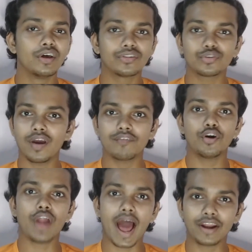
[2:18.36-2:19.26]
So
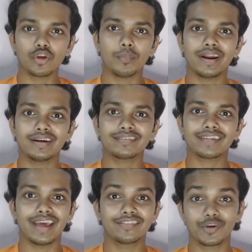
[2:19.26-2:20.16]
avoid
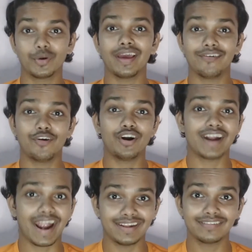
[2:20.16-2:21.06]
arguments as you would avoid
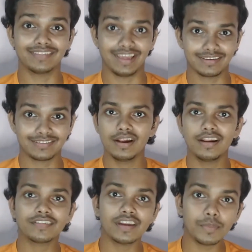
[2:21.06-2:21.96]
rattlesnakes.
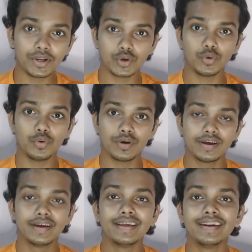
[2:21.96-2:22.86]
Lesson number 2.
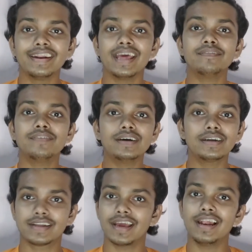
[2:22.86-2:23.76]

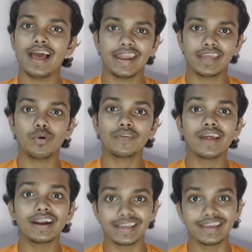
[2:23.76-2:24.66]
Never tell anyone
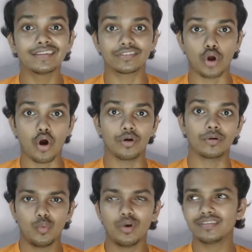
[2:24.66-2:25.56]
that he is
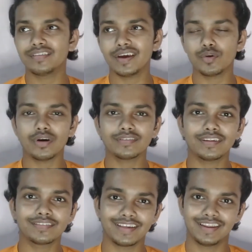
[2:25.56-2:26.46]
wrong. Once there was
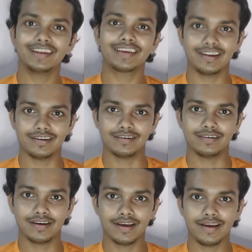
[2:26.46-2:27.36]
a serial
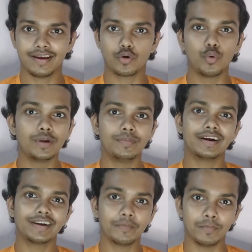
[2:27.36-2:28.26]
killer, a
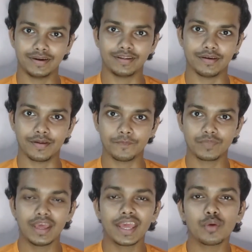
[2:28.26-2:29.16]
cold-blooded murderer.
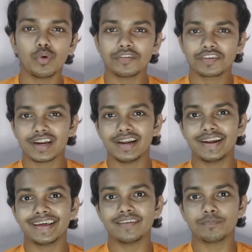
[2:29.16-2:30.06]
He once
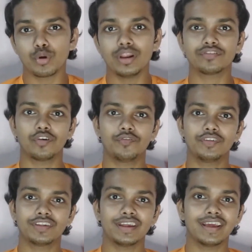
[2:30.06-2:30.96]
killed a police
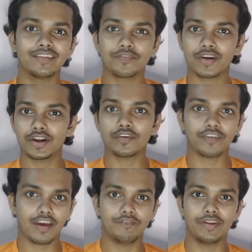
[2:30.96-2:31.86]
officer in front of
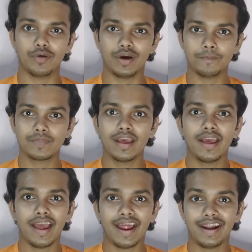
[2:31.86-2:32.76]
everyone,
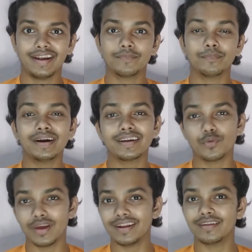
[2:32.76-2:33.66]
but
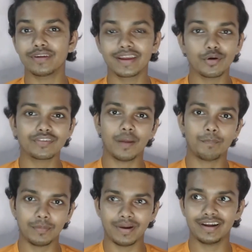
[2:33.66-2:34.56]
when he was
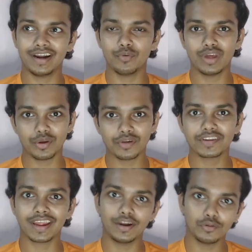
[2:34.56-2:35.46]
reprimanded, when he was
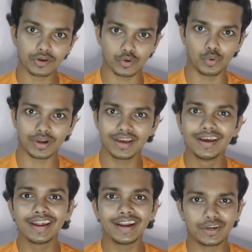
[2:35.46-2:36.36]
taken to the court,
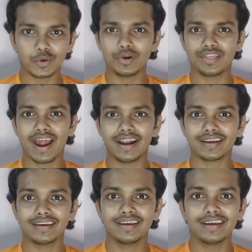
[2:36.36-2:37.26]
he told
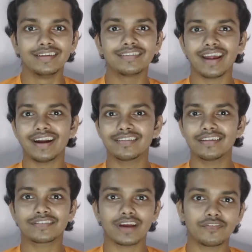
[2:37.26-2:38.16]
that inside
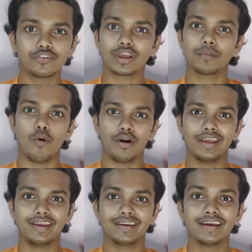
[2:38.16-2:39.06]
this tough-looking
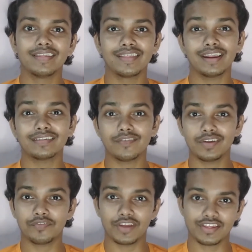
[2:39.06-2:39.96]
body, there is a
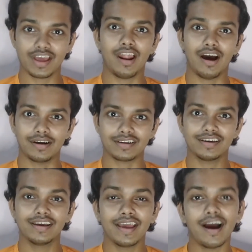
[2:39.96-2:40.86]
very fragile heart.
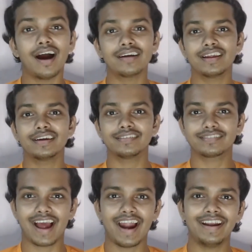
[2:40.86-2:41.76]
A heart that
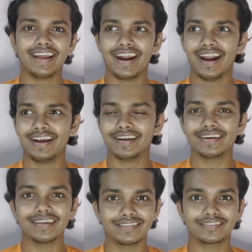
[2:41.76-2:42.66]
is kind
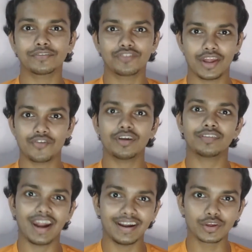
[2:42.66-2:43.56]
and is
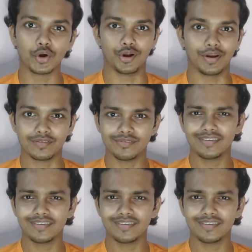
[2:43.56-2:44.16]
generous and good.